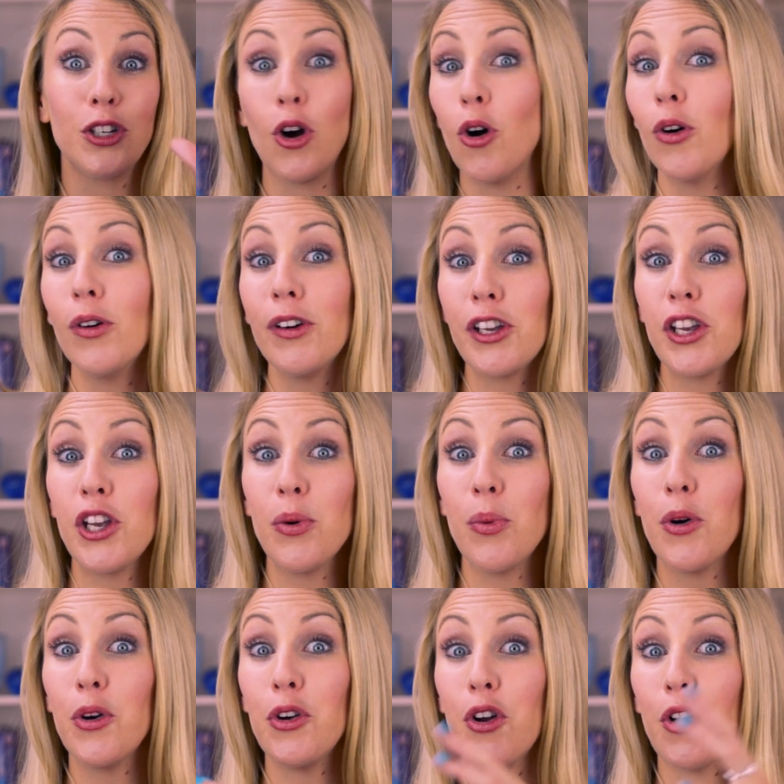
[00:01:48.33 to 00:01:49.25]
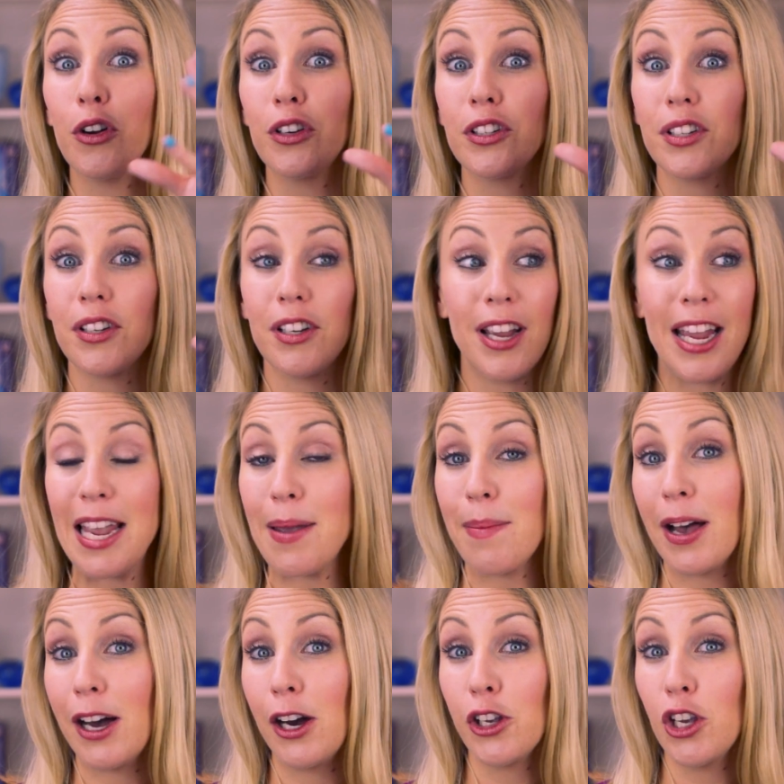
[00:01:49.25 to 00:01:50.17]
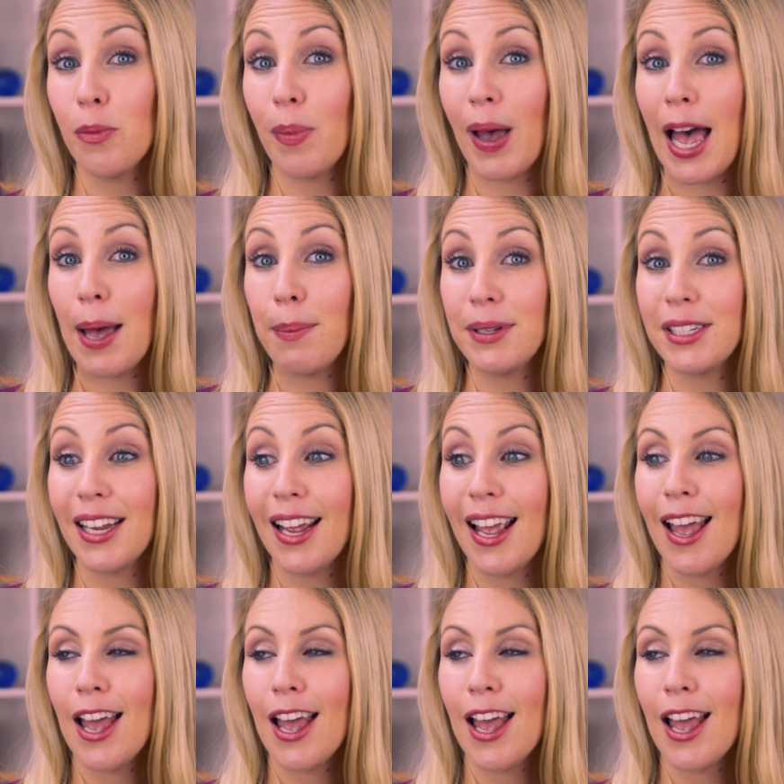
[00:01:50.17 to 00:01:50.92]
calling you or not emailing you perhaps?